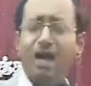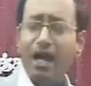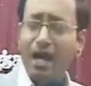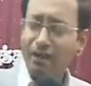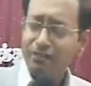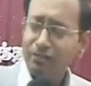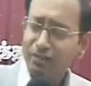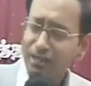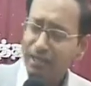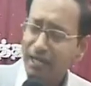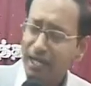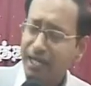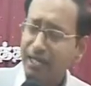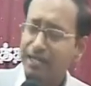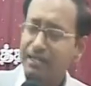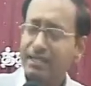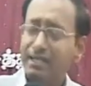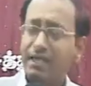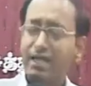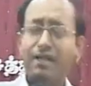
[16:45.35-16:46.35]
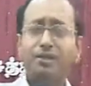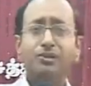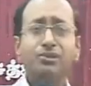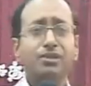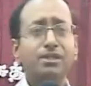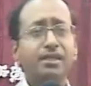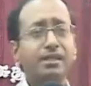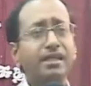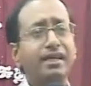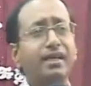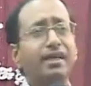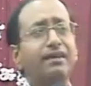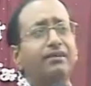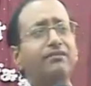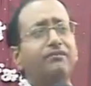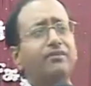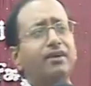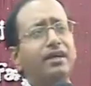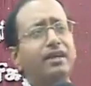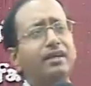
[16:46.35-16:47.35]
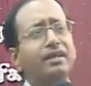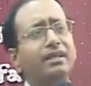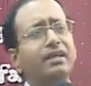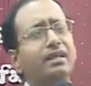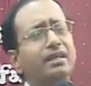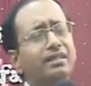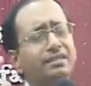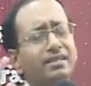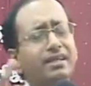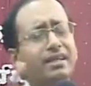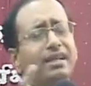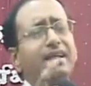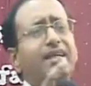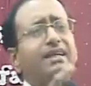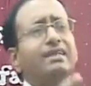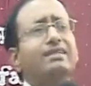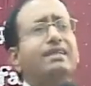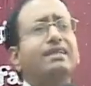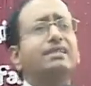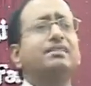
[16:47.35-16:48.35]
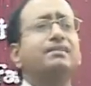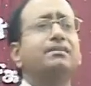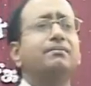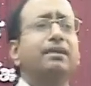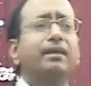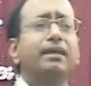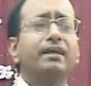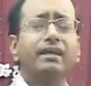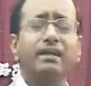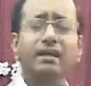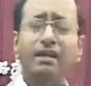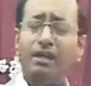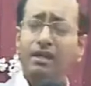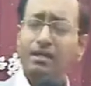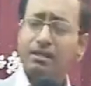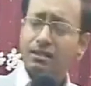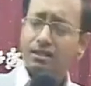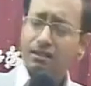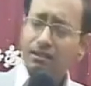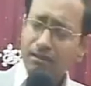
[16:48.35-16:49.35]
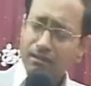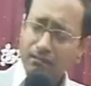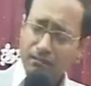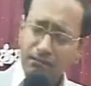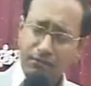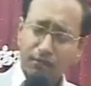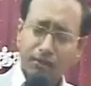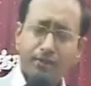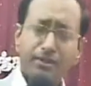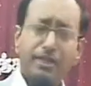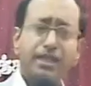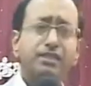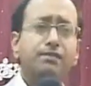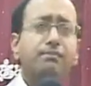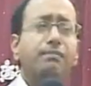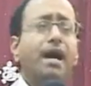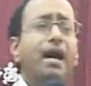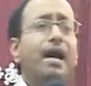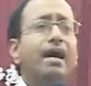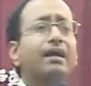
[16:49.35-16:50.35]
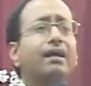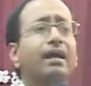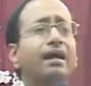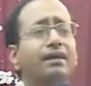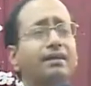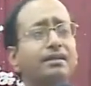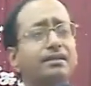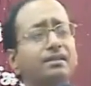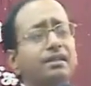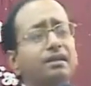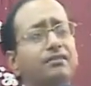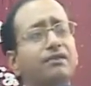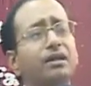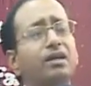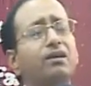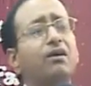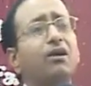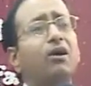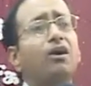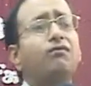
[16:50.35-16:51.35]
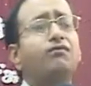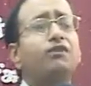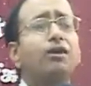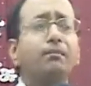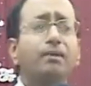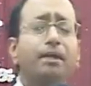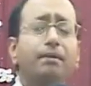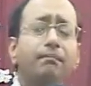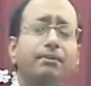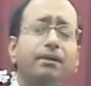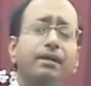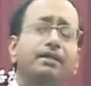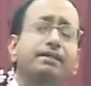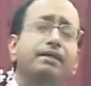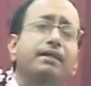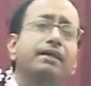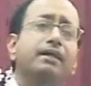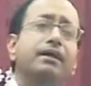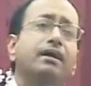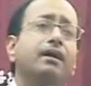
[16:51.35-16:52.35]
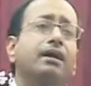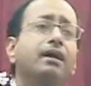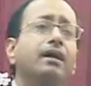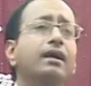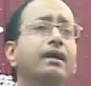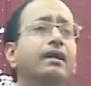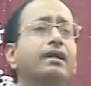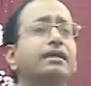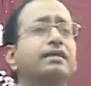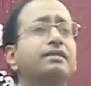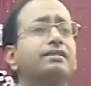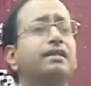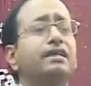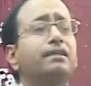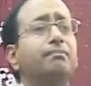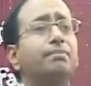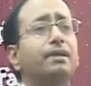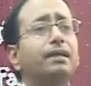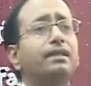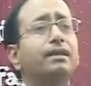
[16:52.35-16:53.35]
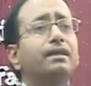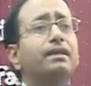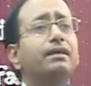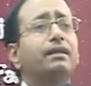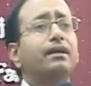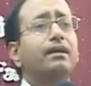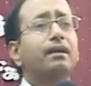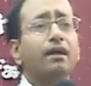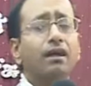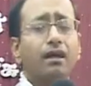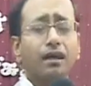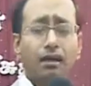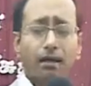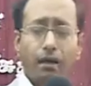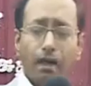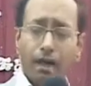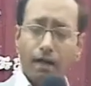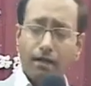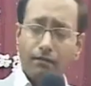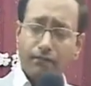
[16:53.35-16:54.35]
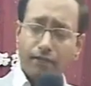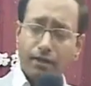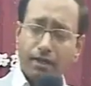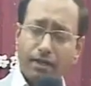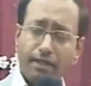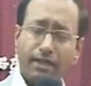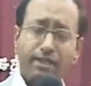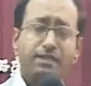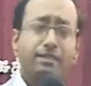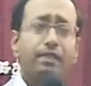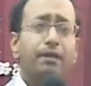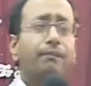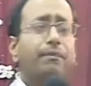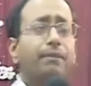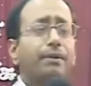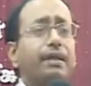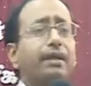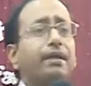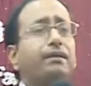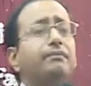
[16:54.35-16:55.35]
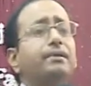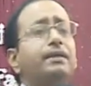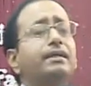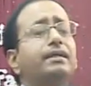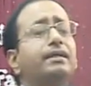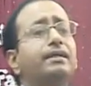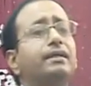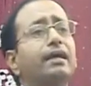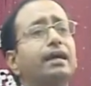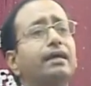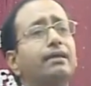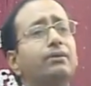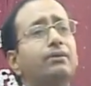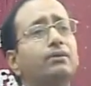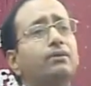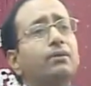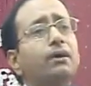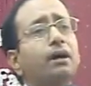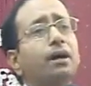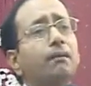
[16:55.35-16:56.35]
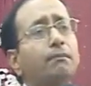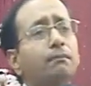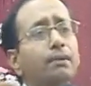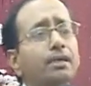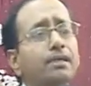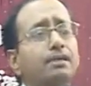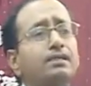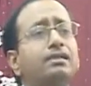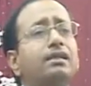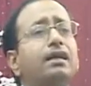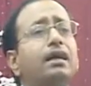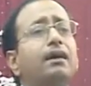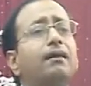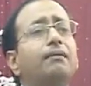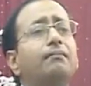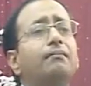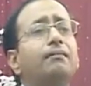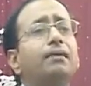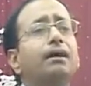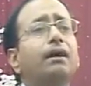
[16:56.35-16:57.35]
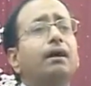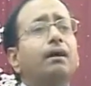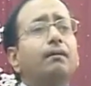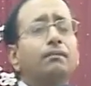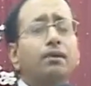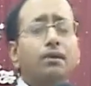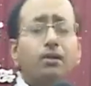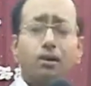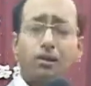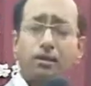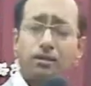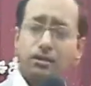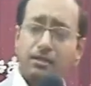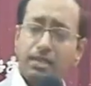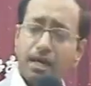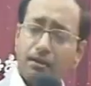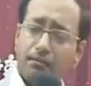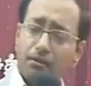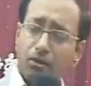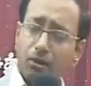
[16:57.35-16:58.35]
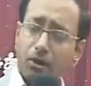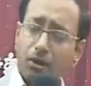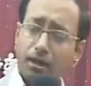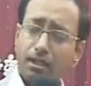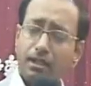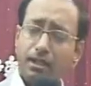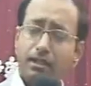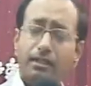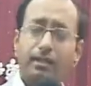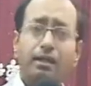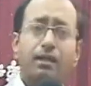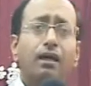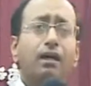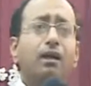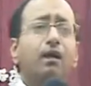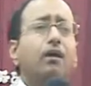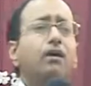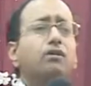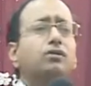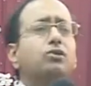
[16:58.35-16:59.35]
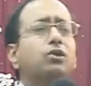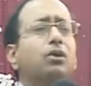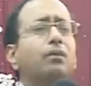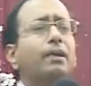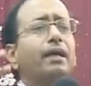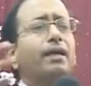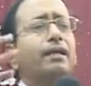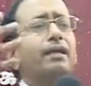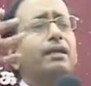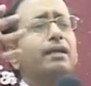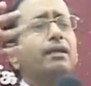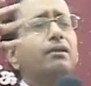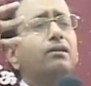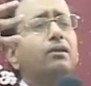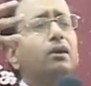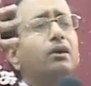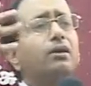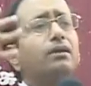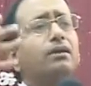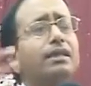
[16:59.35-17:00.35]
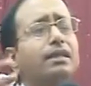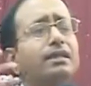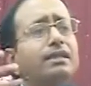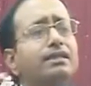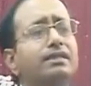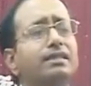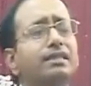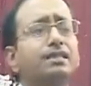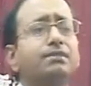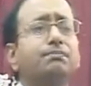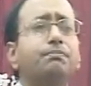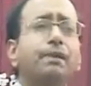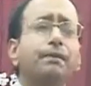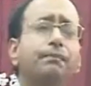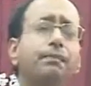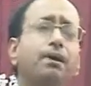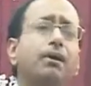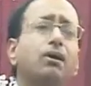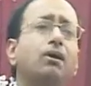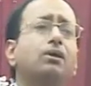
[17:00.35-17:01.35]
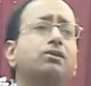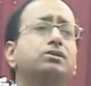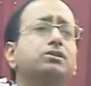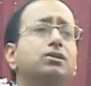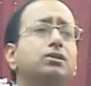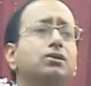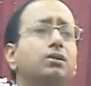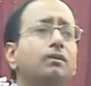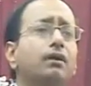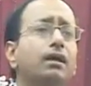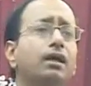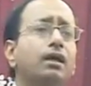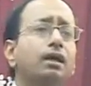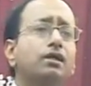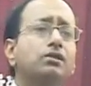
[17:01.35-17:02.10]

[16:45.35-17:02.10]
I would like to share a very thrilling testimony Few days back, I received a call from a brother. He said, Brother, I have arranged a prayer meeting. Can you please come? Because I'm calling so many non religious people also.